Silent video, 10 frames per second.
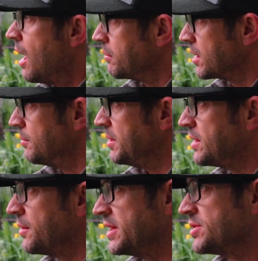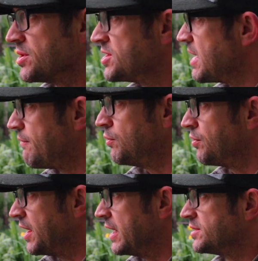I'm going to be doing sort of several
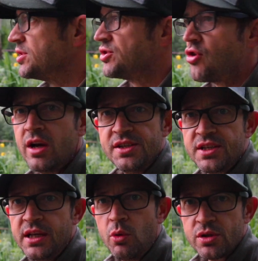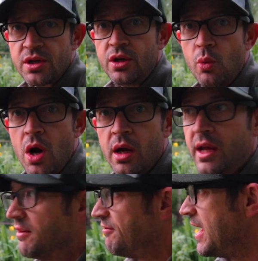things to try and see what's going to
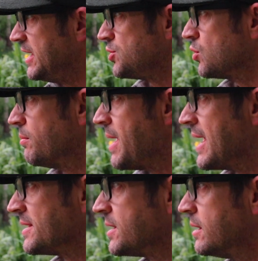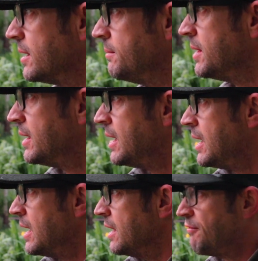work in a fairly short amount of time.
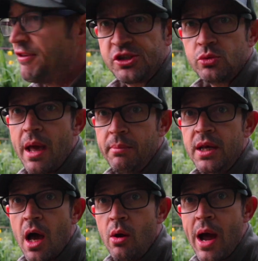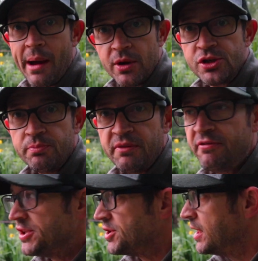And the fish will let me know how I should be
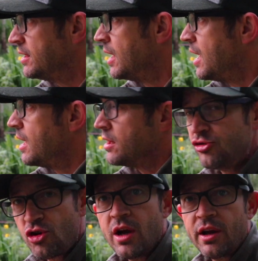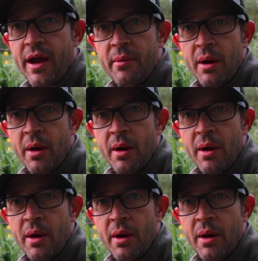fishing and try and get